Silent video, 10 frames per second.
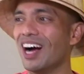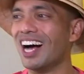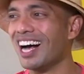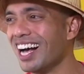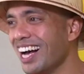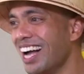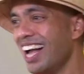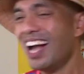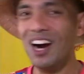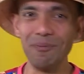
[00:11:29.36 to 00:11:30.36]

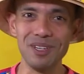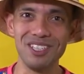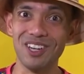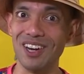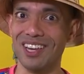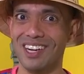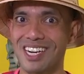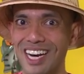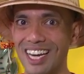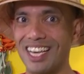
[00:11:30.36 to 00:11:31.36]
Hope you're enjoying your
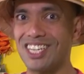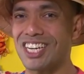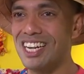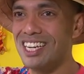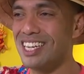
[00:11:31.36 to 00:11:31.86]
cottage.